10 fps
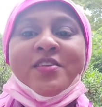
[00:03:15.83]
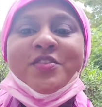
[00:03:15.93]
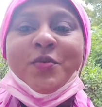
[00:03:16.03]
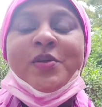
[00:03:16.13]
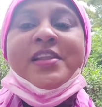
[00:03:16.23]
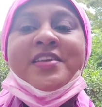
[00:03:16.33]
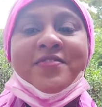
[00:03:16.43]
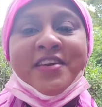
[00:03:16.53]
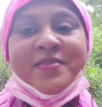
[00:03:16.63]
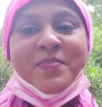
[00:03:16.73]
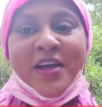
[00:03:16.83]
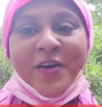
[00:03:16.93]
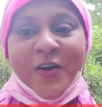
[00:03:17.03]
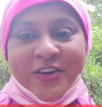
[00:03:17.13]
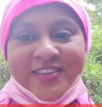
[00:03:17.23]
So living in my
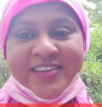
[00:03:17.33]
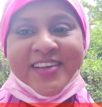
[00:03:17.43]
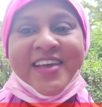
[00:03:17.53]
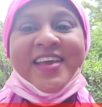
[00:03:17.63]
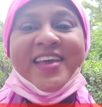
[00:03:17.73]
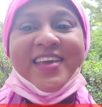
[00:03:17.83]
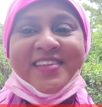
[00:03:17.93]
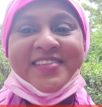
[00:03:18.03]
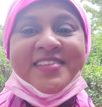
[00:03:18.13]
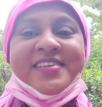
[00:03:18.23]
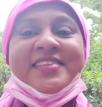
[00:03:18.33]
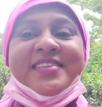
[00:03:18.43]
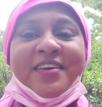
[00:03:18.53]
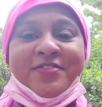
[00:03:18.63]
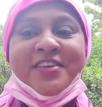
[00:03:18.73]
heart is
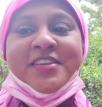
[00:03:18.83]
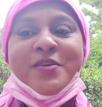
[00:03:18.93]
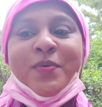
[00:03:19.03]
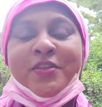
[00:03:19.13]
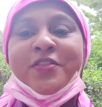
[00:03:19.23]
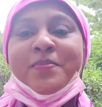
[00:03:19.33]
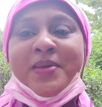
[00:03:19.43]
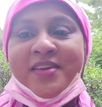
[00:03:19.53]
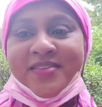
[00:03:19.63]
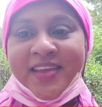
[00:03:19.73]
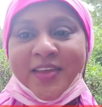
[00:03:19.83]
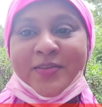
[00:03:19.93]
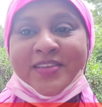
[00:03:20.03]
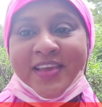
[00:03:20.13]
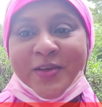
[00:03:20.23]
definitely one of the biggest
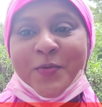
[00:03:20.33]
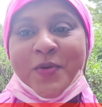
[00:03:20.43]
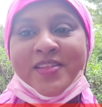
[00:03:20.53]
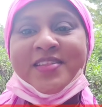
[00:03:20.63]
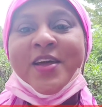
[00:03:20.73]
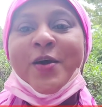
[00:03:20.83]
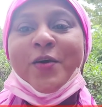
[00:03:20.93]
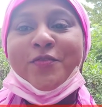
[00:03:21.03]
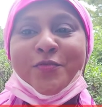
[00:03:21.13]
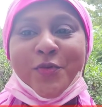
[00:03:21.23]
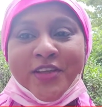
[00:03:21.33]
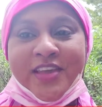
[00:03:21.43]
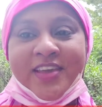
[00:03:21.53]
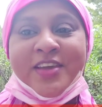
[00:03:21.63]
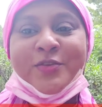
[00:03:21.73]
takeaways of
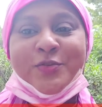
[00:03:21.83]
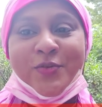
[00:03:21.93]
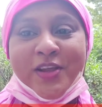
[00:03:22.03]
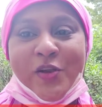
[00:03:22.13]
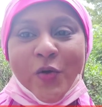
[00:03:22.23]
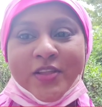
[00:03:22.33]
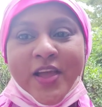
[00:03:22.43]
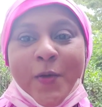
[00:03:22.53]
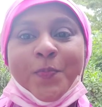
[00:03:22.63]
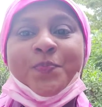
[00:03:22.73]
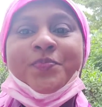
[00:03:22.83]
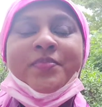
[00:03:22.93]
working during lockdown.